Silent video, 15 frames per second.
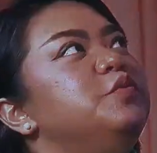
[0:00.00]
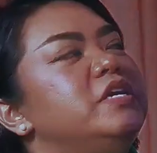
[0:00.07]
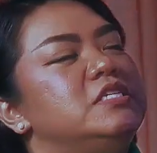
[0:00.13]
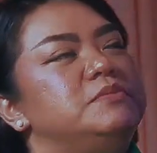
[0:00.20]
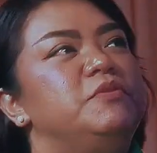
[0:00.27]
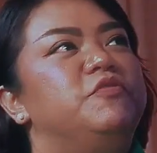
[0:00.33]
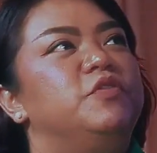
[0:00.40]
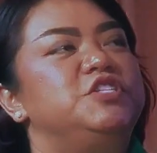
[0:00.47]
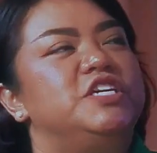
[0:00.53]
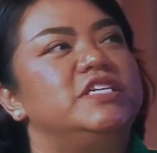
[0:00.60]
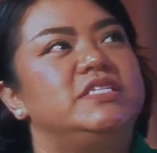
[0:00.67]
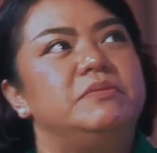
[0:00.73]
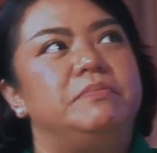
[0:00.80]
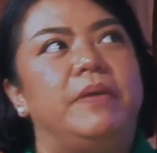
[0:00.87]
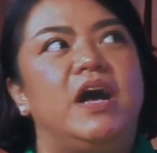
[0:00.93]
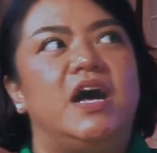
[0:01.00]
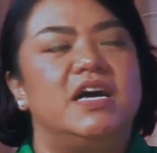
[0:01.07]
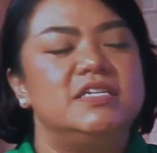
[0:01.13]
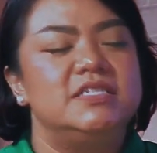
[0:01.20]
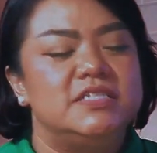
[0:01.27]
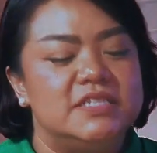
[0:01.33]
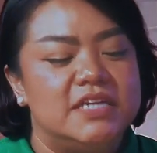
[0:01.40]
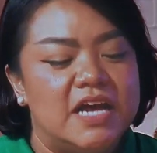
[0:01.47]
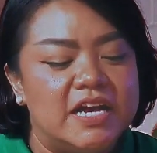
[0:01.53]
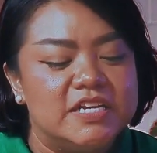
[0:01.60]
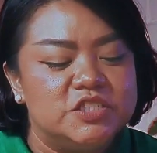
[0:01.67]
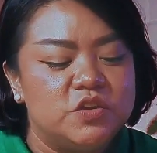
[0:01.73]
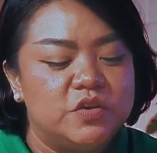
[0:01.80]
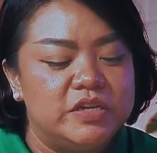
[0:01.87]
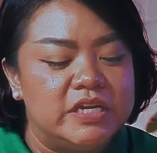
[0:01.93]
weeks before Chester passed, I
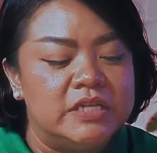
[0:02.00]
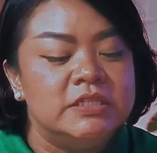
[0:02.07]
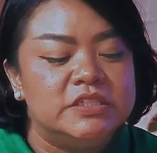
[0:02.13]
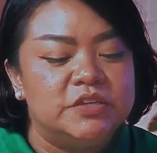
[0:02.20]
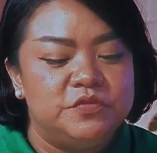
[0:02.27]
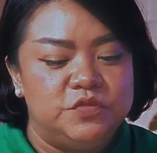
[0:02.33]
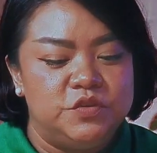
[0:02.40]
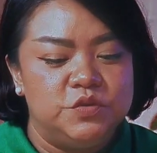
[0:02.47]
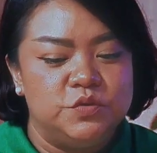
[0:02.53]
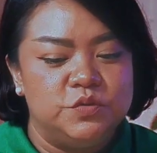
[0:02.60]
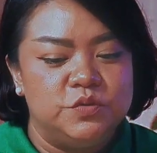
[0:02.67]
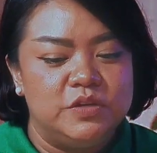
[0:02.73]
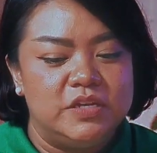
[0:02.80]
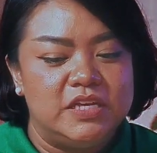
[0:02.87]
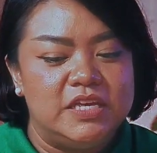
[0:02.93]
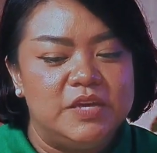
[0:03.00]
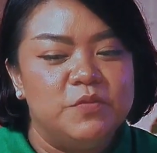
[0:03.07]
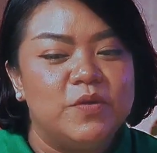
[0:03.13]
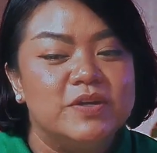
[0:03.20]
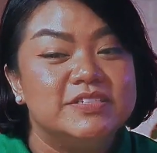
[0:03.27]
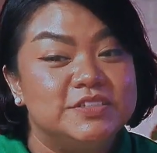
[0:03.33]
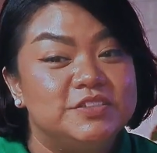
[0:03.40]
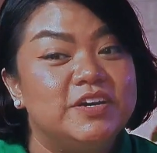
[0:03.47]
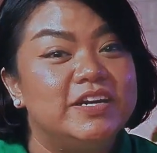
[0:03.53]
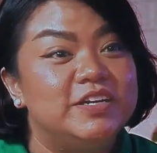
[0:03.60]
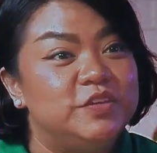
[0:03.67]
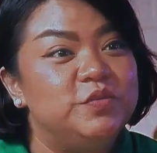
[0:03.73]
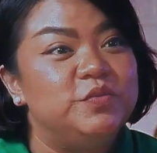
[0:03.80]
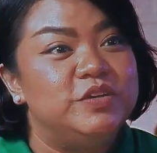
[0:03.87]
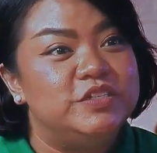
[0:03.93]
saw an interview. He was
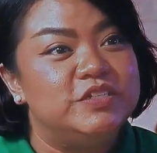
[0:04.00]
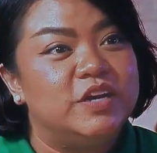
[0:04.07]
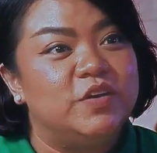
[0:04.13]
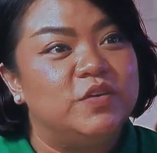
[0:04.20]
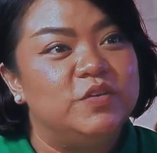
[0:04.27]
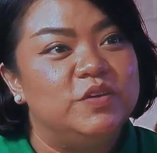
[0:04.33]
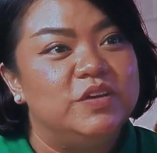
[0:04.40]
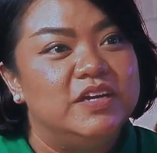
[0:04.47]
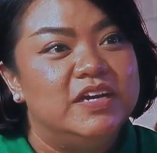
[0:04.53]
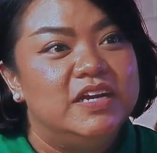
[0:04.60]
trying to reach out.